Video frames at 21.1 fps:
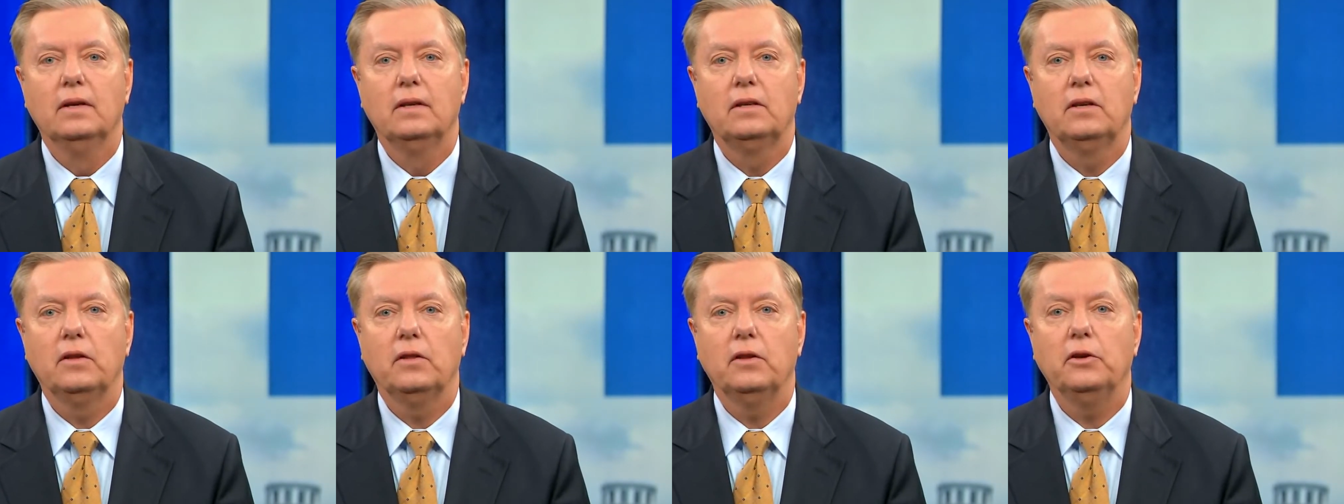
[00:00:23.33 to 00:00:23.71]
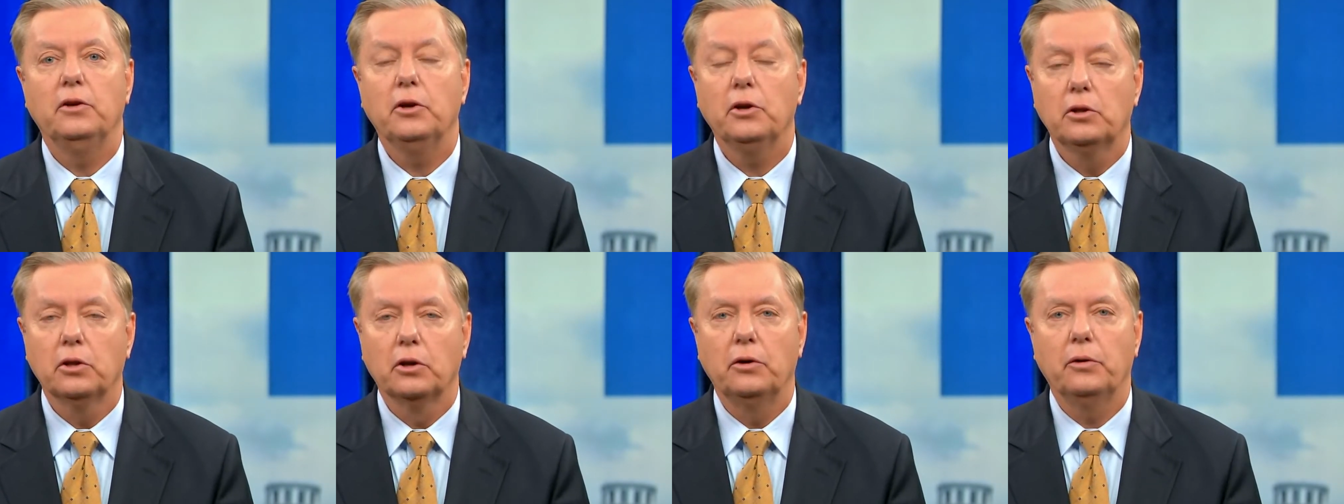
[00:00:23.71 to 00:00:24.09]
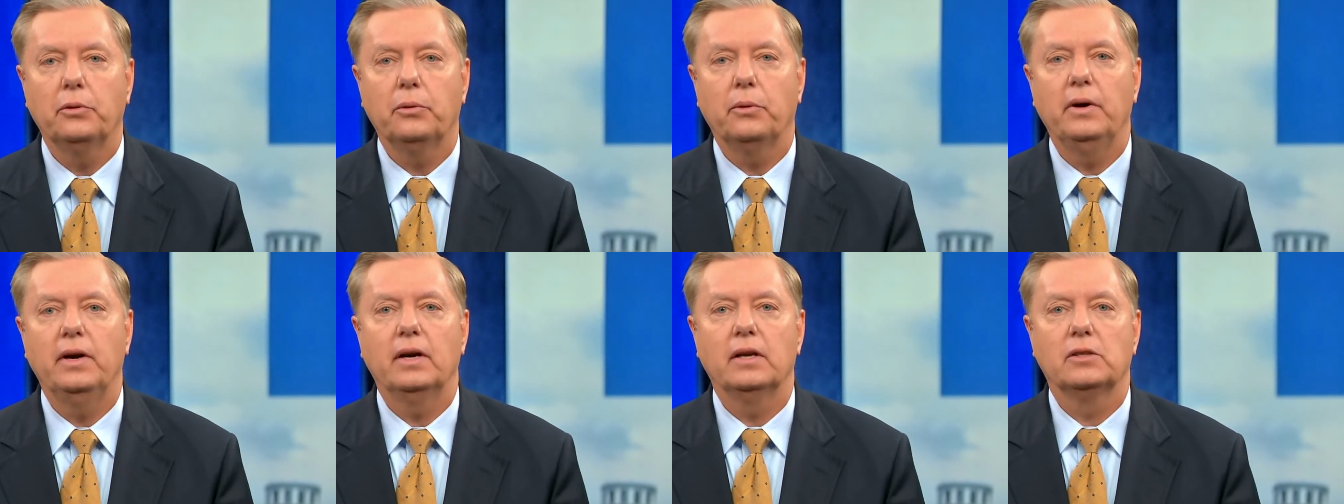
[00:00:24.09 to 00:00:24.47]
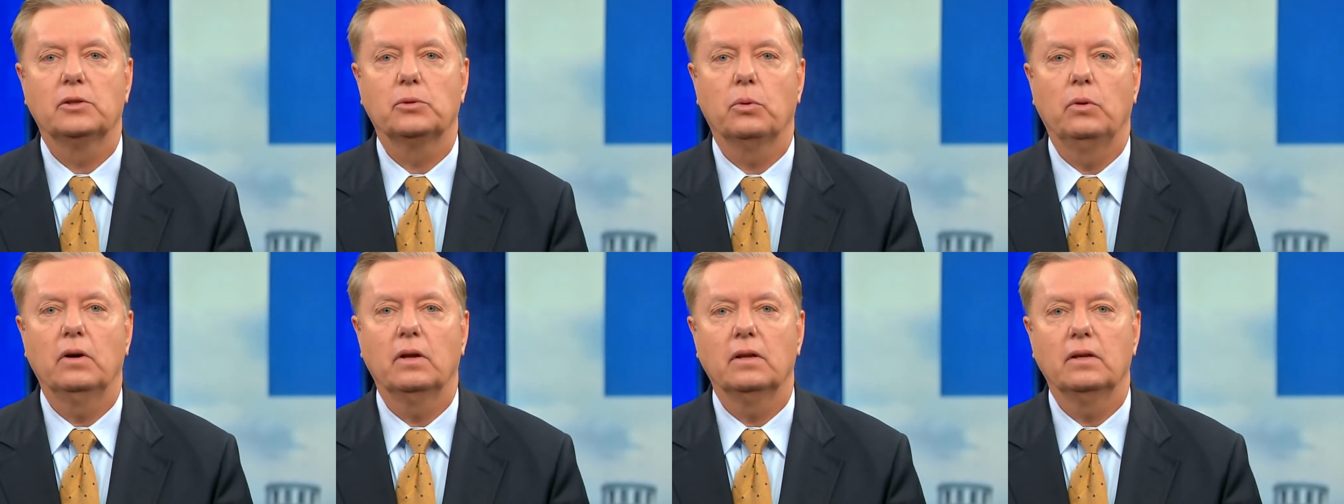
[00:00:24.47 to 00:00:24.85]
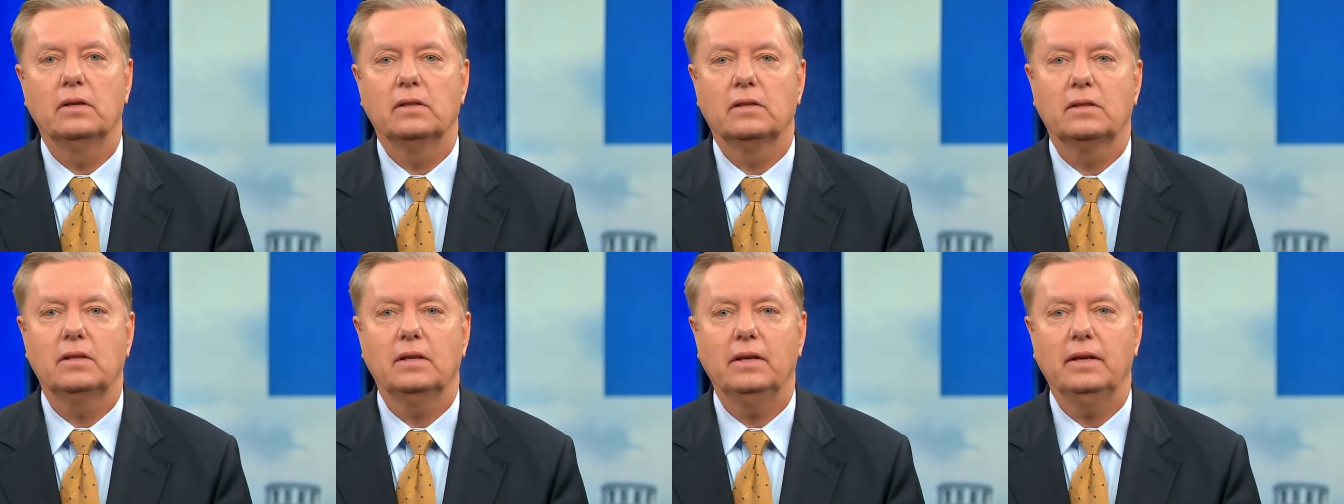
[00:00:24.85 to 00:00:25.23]
to the nuclear threat as well
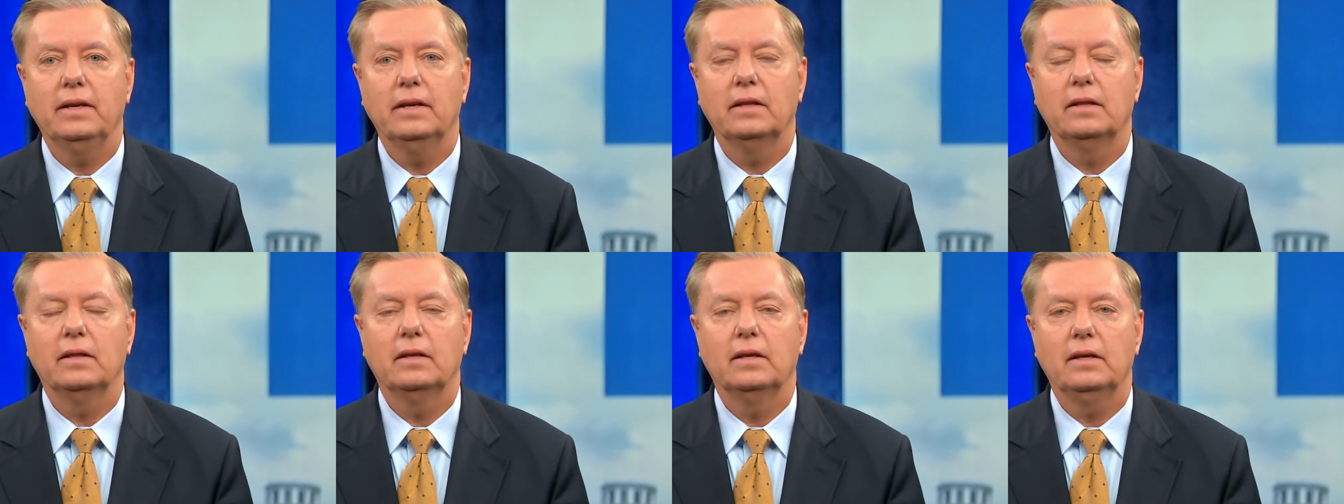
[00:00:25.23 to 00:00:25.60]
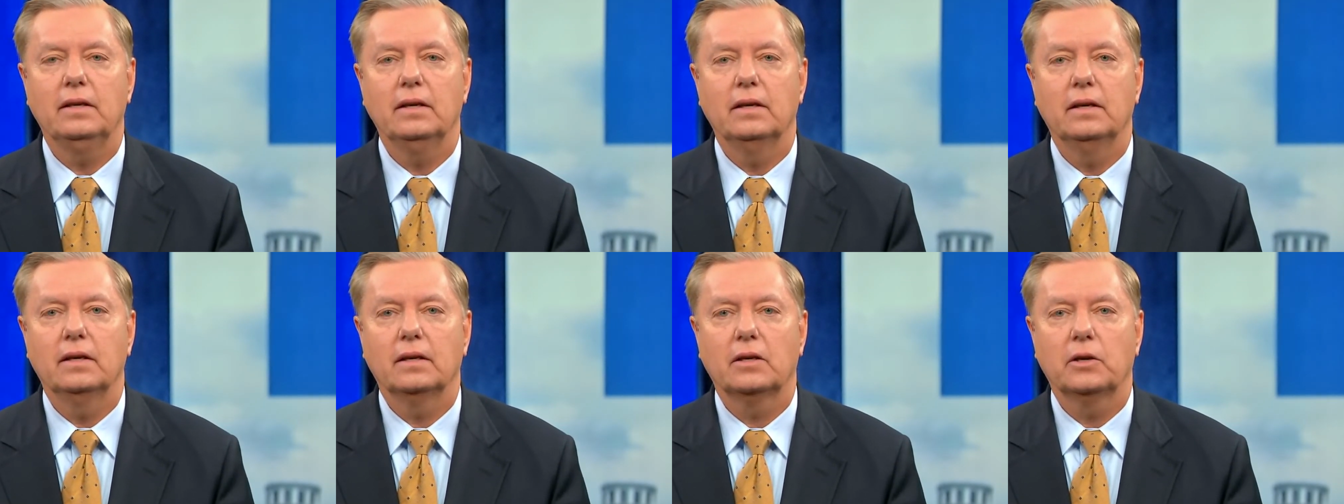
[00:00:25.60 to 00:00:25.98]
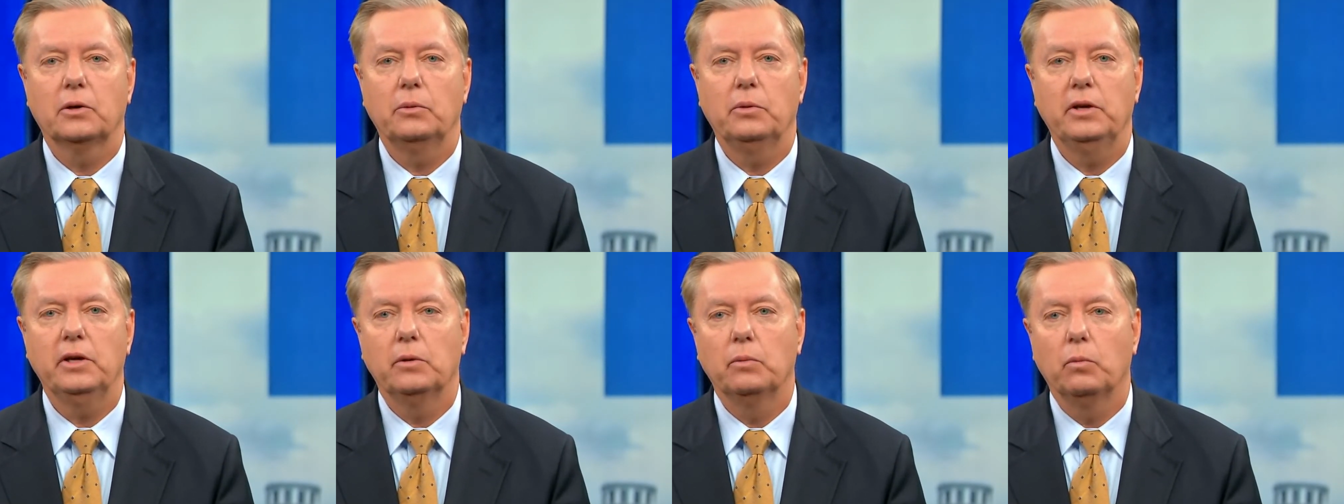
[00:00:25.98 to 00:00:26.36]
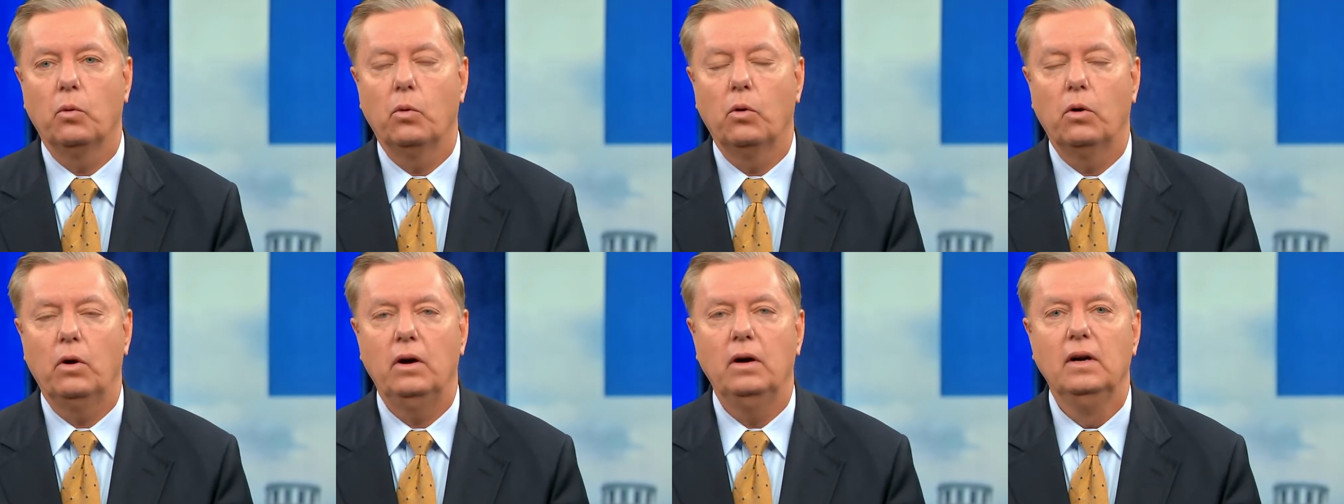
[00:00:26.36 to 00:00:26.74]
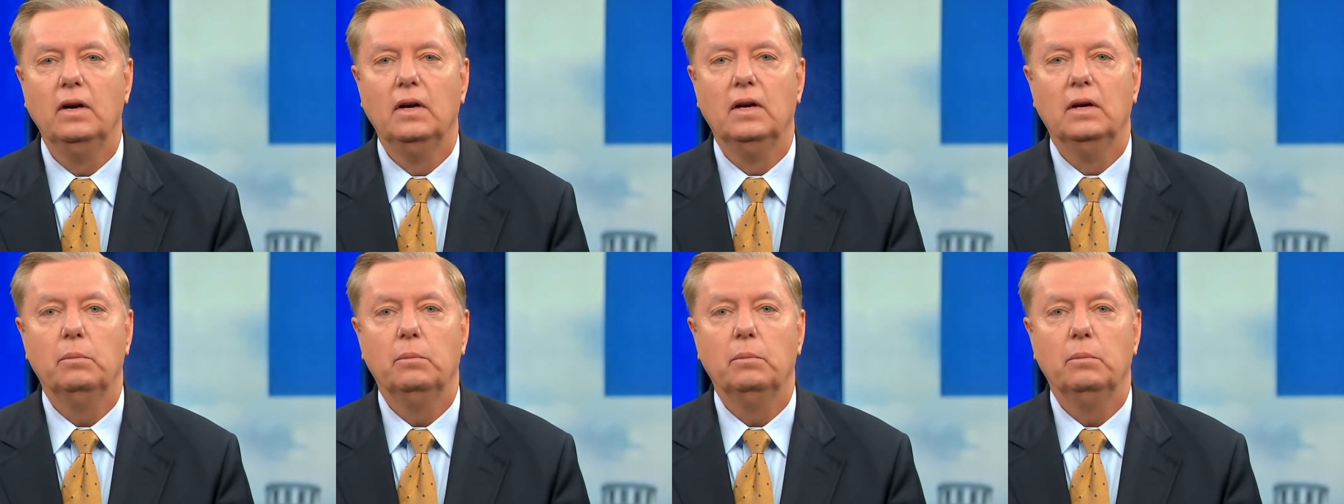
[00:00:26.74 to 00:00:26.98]
as to end the uh, Korean War.